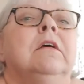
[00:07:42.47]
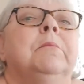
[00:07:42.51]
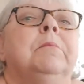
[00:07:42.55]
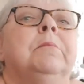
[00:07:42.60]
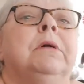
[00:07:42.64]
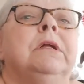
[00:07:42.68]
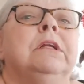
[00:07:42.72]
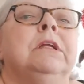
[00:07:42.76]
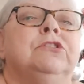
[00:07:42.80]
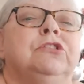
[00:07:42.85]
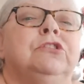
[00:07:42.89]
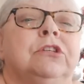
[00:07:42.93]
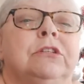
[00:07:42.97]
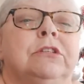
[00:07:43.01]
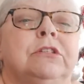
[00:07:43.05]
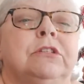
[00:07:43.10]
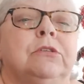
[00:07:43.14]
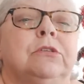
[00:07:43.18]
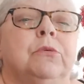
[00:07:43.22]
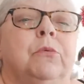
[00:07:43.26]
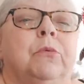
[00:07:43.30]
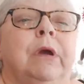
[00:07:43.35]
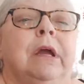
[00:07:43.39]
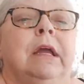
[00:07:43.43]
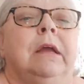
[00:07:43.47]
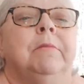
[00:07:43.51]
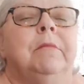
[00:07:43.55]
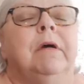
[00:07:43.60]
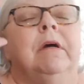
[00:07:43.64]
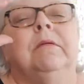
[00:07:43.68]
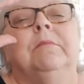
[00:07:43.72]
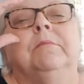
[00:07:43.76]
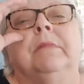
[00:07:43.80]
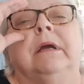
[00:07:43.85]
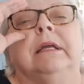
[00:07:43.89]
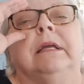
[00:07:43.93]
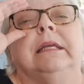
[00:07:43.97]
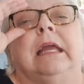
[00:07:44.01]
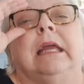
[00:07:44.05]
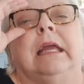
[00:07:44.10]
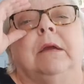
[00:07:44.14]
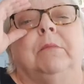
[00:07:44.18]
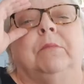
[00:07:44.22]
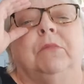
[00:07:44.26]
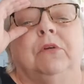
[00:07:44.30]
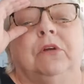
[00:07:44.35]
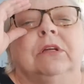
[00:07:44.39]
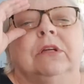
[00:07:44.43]
but it's just the way my
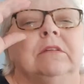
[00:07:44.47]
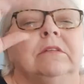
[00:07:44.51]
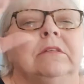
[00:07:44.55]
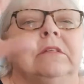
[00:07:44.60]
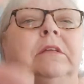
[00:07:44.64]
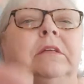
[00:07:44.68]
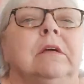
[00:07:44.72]
camera is.